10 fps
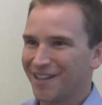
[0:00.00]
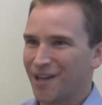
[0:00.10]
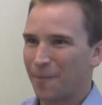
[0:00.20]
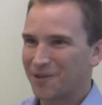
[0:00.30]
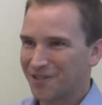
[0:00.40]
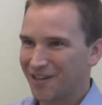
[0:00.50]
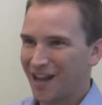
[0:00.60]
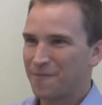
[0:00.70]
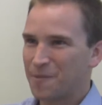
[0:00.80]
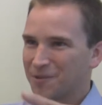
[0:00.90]
the opportunity to
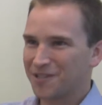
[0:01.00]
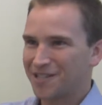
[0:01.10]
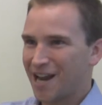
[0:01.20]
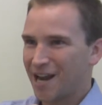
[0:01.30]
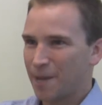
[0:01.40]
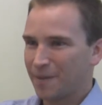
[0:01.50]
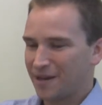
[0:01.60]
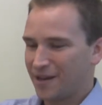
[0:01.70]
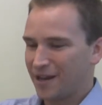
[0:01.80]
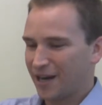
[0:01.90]
have people stand up
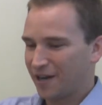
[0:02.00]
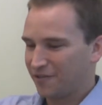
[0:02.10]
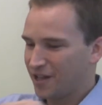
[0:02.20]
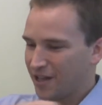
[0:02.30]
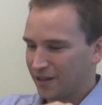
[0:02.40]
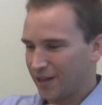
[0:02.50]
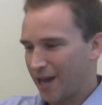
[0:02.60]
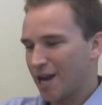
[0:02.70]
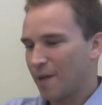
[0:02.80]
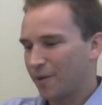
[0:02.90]
and kind of
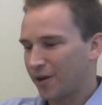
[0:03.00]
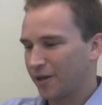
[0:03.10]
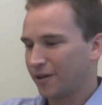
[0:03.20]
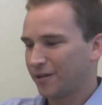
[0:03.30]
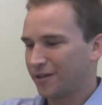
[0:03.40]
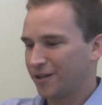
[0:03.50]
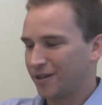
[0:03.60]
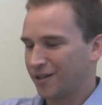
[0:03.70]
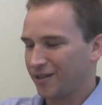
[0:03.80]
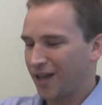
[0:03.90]
line up on
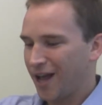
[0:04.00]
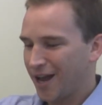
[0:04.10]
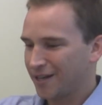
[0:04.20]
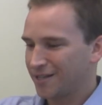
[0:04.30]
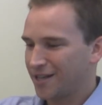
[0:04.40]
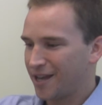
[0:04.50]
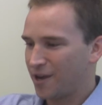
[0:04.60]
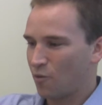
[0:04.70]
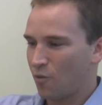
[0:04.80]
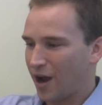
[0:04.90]
a line to
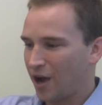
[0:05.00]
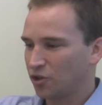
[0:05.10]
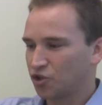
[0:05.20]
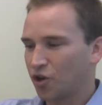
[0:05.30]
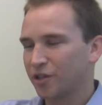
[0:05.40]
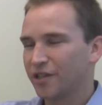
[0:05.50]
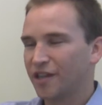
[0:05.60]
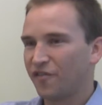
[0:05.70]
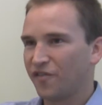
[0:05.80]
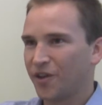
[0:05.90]
say how strongly
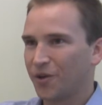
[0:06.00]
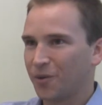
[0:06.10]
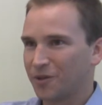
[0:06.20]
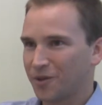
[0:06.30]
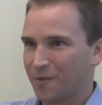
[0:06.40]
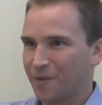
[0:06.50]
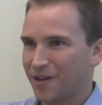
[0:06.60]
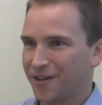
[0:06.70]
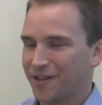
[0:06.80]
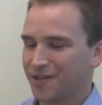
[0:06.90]
they feel, what their
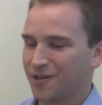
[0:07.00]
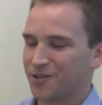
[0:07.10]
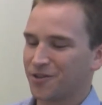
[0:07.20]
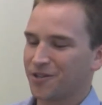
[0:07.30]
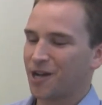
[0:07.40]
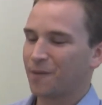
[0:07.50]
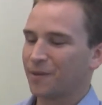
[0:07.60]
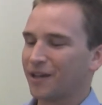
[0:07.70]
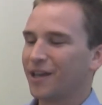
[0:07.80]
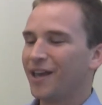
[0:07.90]
opinion is on a certain
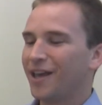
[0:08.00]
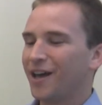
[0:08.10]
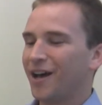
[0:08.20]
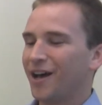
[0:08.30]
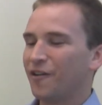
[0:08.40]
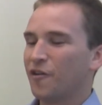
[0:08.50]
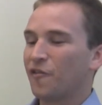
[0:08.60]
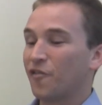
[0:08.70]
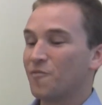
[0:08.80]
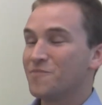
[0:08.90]
topic.
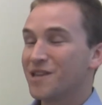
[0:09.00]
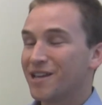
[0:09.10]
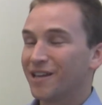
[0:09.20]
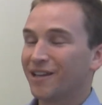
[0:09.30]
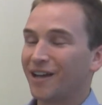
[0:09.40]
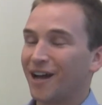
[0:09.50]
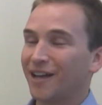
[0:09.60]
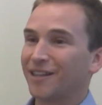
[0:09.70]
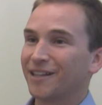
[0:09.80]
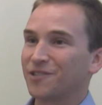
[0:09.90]
For me,
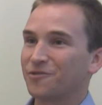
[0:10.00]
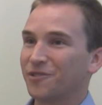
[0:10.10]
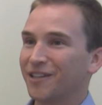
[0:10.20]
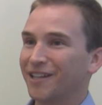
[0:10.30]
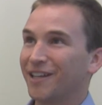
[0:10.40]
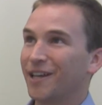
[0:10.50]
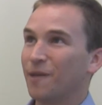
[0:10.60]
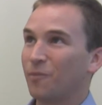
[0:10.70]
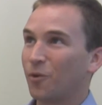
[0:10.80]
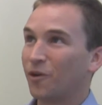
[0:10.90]
I think that's really
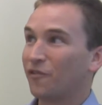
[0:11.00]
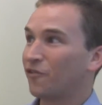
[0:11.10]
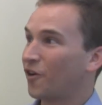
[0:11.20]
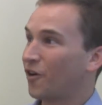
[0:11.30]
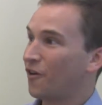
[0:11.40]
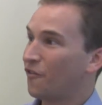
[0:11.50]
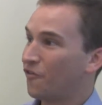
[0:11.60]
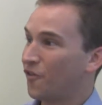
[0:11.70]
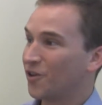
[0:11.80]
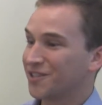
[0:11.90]
important for
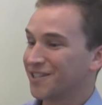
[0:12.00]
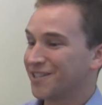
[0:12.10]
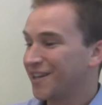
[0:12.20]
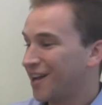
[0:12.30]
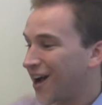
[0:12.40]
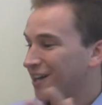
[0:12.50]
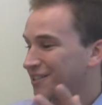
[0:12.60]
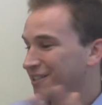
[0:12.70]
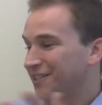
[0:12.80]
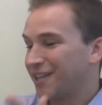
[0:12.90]
folks to see,
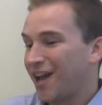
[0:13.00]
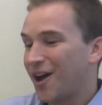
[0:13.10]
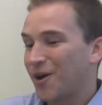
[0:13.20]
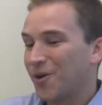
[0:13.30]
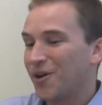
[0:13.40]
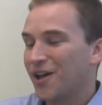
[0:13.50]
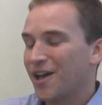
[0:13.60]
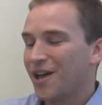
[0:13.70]
gosh, this is how